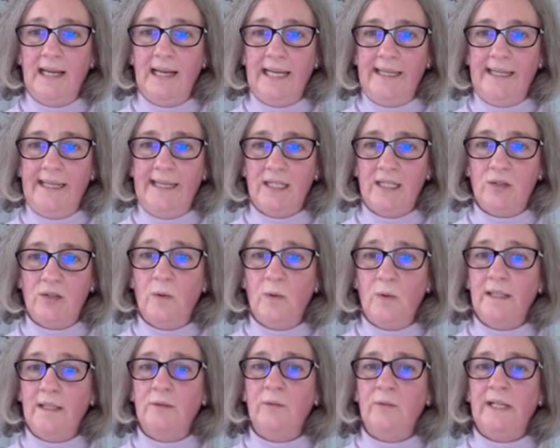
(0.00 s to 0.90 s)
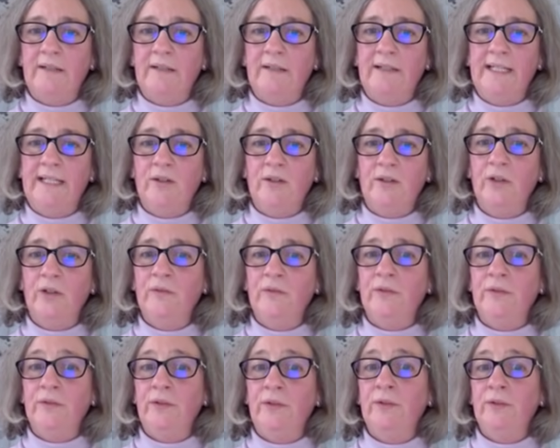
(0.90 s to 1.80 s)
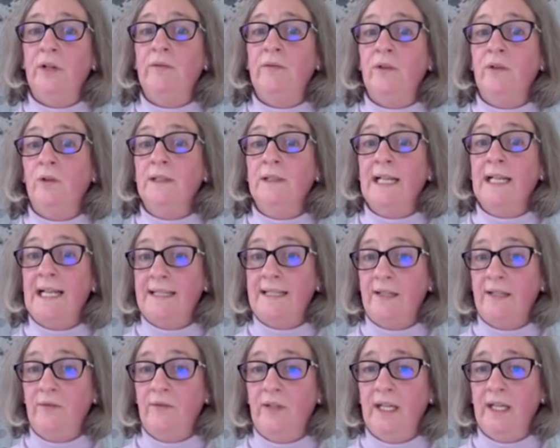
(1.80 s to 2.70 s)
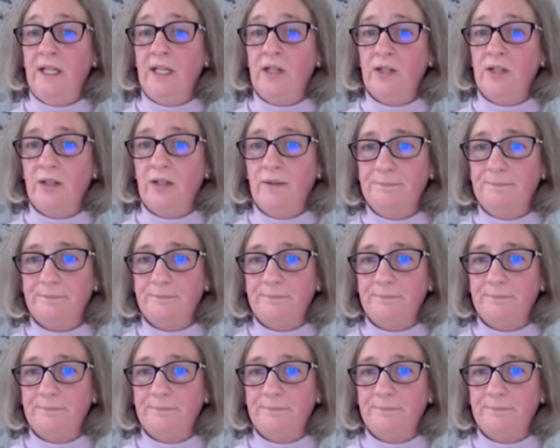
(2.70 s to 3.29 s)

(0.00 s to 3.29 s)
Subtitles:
Annex 1, where it's an overview of all classification.